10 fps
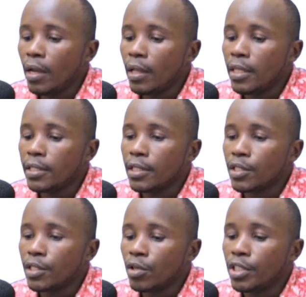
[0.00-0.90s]
this
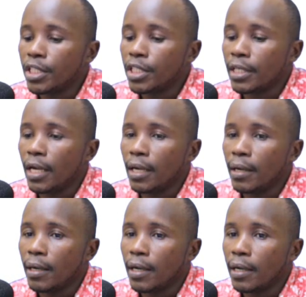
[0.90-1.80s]
is contra
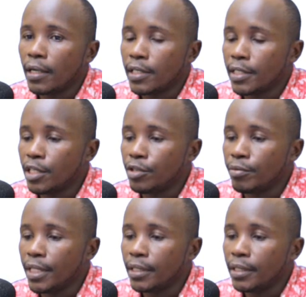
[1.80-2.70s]

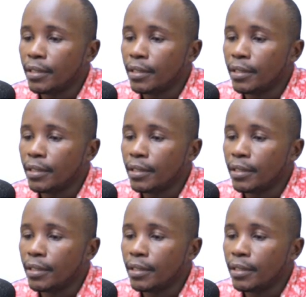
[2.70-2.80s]
settlement.